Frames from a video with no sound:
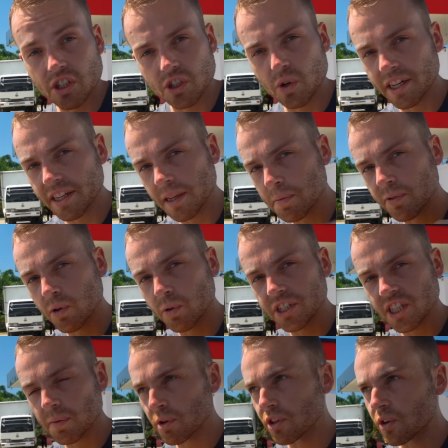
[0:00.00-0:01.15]
Just quickly before we
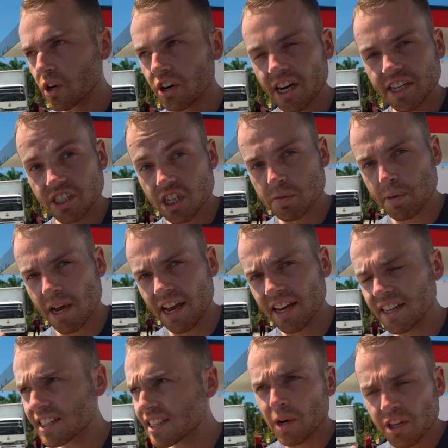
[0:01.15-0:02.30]
jump on the road, I just
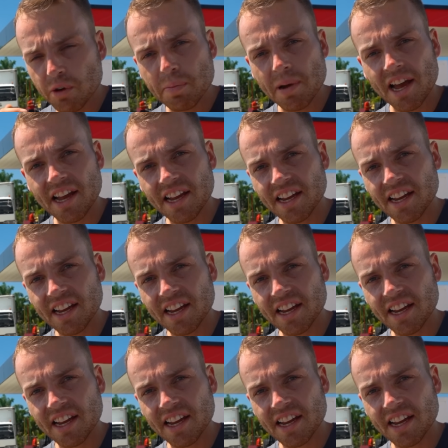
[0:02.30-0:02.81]
paid. When you pay